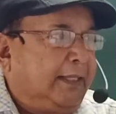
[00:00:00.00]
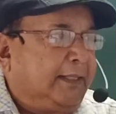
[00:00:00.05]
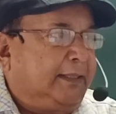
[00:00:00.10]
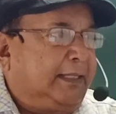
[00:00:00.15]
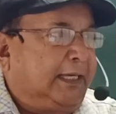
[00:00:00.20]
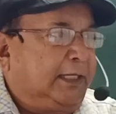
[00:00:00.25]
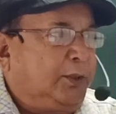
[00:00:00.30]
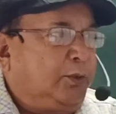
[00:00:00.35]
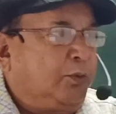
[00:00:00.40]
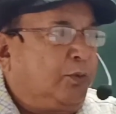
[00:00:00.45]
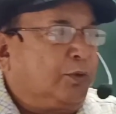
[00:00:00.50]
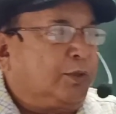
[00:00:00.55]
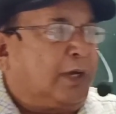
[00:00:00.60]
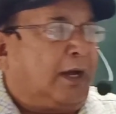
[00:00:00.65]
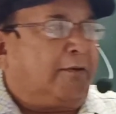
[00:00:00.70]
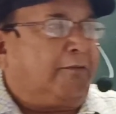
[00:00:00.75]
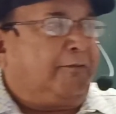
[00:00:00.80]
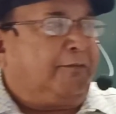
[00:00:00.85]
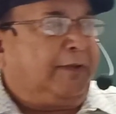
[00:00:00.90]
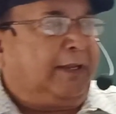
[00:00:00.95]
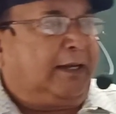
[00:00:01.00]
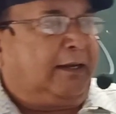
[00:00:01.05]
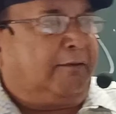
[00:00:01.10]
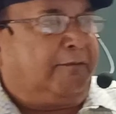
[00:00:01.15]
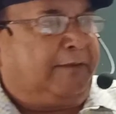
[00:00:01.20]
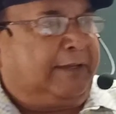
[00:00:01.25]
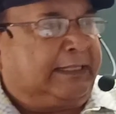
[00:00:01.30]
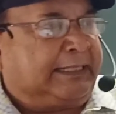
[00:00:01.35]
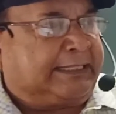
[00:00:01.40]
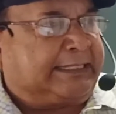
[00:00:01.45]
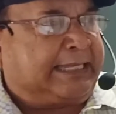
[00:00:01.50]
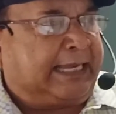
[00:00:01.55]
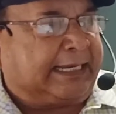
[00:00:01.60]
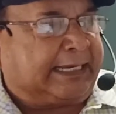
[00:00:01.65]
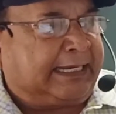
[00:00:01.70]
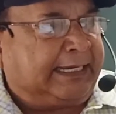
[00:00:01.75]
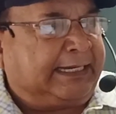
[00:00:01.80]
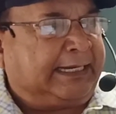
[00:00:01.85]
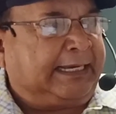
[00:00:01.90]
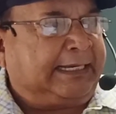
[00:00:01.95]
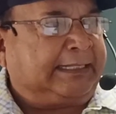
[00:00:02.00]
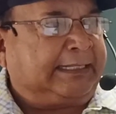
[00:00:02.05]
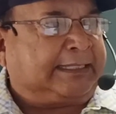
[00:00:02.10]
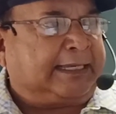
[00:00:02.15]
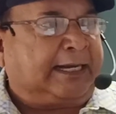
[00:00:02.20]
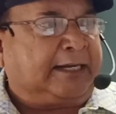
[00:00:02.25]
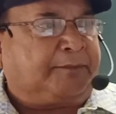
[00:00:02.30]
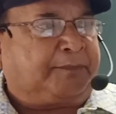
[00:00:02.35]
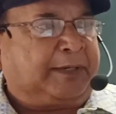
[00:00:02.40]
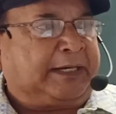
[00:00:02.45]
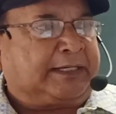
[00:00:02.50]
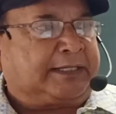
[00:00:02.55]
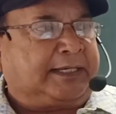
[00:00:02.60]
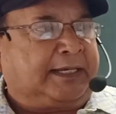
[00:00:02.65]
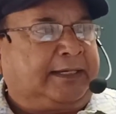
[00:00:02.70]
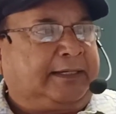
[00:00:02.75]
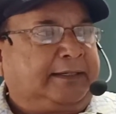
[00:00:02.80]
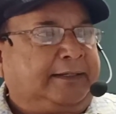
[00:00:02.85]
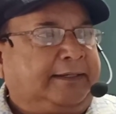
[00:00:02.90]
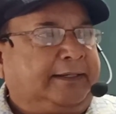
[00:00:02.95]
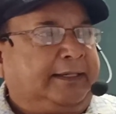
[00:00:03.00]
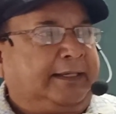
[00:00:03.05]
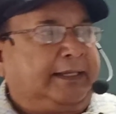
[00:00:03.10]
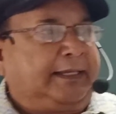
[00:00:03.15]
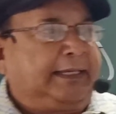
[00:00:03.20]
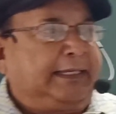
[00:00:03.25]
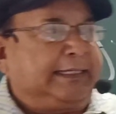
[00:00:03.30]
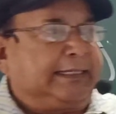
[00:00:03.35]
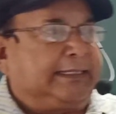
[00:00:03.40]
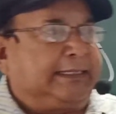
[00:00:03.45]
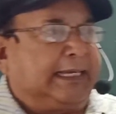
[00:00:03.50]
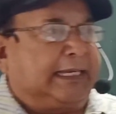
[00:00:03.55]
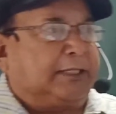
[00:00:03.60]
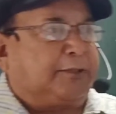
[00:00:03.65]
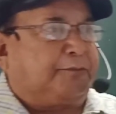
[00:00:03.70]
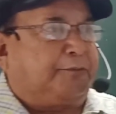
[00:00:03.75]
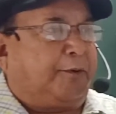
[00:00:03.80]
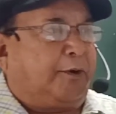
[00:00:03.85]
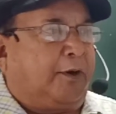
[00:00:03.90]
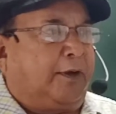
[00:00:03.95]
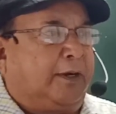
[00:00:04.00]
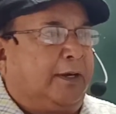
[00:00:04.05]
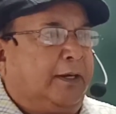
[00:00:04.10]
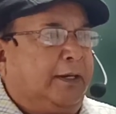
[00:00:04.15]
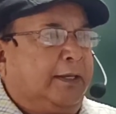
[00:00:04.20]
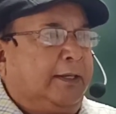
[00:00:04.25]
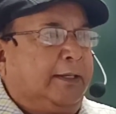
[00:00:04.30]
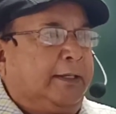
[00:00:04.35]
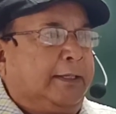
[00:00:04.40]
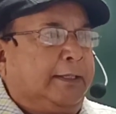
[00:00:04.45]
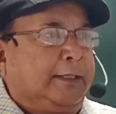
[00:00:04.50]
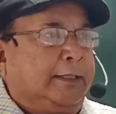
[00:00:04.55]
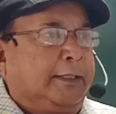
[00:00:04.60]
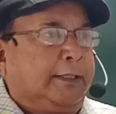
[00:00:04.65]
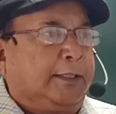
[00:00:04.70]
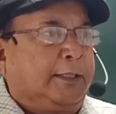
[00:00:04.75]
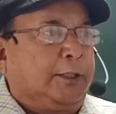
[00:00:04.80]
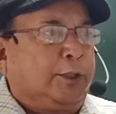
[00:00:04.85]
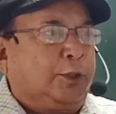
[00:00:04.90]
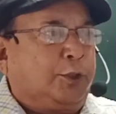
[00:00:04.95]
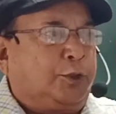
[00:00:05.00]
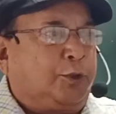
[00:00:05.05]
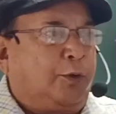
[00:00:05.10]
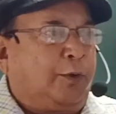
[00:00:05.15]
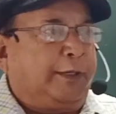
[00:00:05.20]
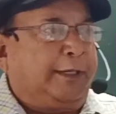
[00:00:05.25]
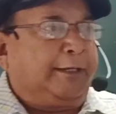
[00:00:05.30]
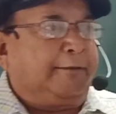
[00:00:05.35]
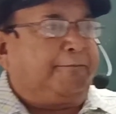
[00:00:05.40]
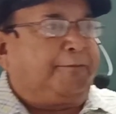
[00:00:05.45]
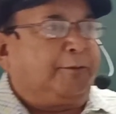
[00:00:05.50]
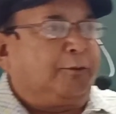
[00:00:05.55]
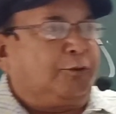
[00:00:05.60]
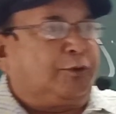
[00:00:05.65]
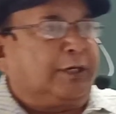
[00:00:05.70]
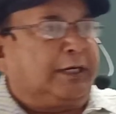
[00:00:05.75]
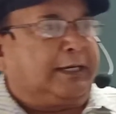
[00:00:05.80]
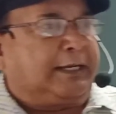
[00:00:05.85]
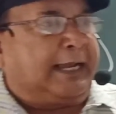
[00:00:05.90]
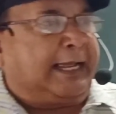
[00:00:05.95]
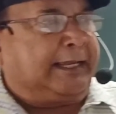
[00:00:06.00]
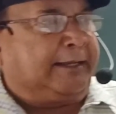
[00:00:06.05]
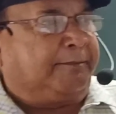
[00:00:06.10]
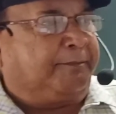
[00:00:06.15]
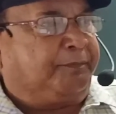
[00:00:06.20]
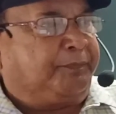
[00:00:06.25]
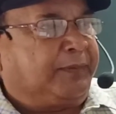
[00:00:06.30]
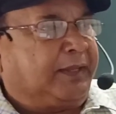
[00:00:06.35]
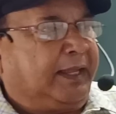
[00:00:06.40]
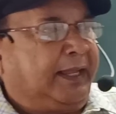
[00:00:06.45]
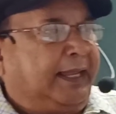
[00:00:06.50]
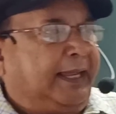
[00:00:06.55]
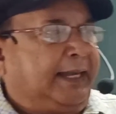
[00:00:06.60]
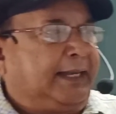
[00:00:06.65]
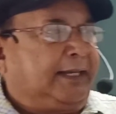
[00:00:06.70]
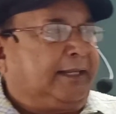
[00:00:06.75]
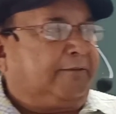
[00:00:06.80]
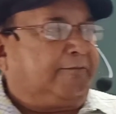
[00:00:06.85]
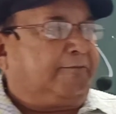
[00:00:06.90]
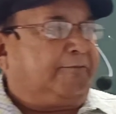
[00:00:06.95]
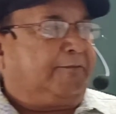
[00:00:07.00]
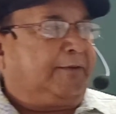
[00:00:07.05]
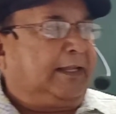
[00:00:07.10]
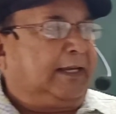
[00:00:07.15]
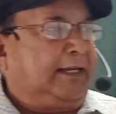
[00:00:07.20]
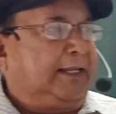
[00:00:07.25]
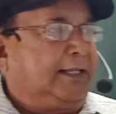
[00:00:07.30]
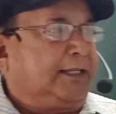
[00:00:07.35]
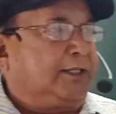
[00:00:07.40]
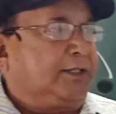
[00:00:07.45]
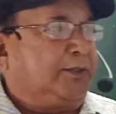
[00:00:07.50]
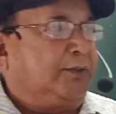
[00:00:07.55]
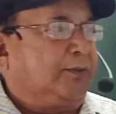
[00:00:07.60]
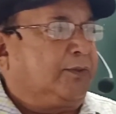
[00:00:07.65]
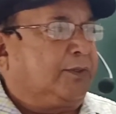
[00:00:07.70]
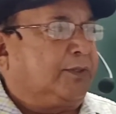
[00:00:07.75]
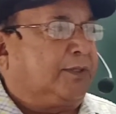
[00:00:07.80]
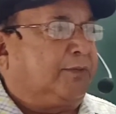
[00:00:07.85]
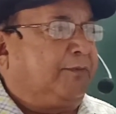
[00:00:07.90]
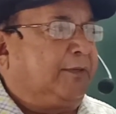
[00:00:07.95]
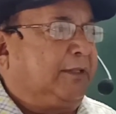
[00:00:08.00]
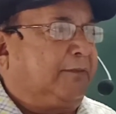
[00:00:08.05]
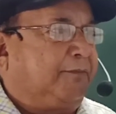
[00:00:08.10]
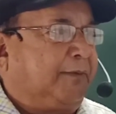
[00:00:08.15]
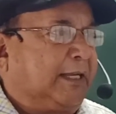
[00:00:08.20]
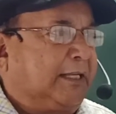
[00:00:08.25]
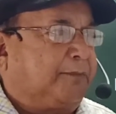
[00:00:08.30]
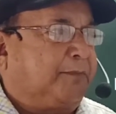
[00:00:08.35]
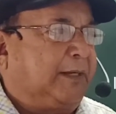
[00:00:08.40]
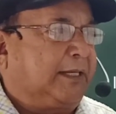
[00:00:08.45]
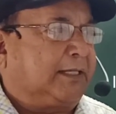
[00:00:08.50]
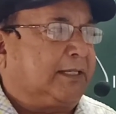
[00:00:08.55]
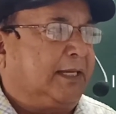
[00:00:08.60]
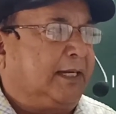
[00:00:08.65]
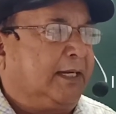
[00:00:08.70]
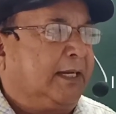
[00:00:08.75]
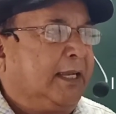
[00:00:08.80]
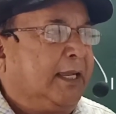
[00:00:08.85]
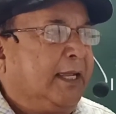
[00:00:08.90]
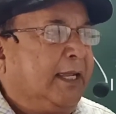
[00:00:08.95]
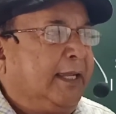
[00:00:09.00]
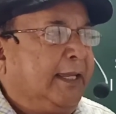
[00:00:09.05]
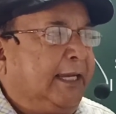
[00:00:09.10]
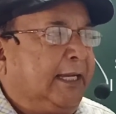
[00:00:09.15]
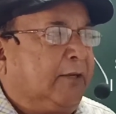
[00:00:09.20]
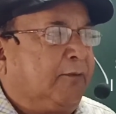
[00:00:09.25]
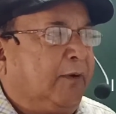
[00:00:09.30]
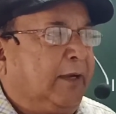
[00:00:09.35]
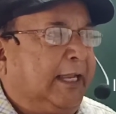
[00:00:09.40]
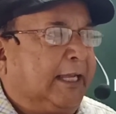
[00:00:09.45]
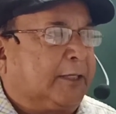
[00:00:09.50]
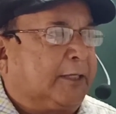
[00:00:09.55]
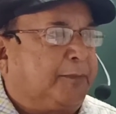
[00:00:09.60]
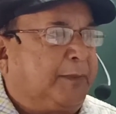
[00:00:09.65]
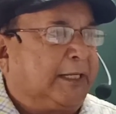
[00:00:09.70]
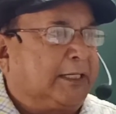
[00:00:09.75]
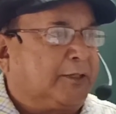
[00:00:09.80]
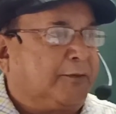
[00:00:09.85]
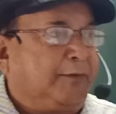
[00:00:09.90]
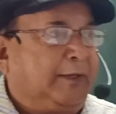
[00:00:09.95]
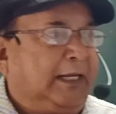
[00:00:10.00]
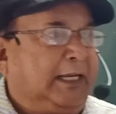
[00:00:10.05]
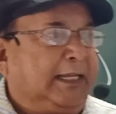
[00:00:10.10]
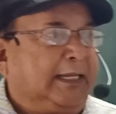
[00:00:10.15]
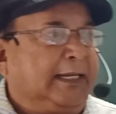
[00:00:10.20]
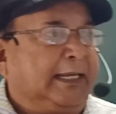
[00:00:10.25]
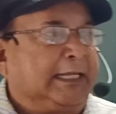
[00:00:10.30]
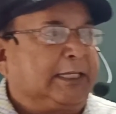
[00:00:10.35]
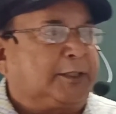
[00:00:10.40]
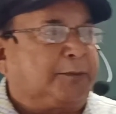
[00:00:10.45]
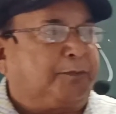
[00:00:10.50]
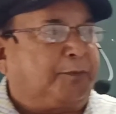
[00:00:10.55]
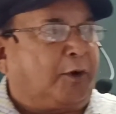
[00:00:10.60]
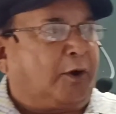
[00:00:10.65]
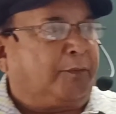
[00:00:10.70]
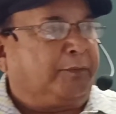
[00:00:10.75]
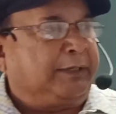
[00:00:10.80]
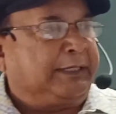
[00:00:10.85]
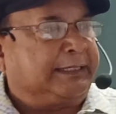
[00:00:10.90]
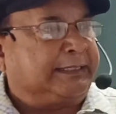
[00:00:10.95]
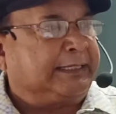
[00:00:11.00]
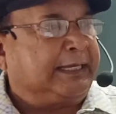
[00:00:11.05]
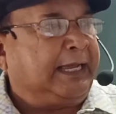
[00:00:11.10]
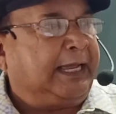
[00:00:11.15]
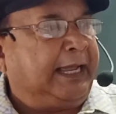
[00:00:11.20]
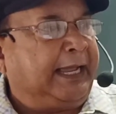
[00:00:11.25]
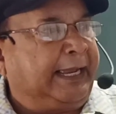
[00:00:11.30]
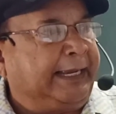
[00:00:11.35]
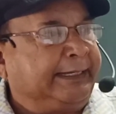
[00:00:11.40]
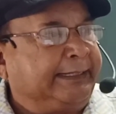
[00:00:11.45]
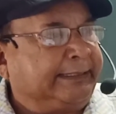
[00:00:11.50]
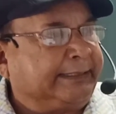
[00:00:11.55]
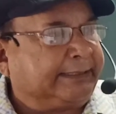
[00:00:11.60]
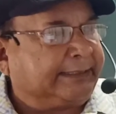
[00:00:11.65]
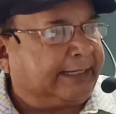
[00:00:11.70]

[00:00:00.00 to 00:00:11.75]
The use of will with second and third person is just for so in future time, and if will is used with first person, it will express willingness, promise and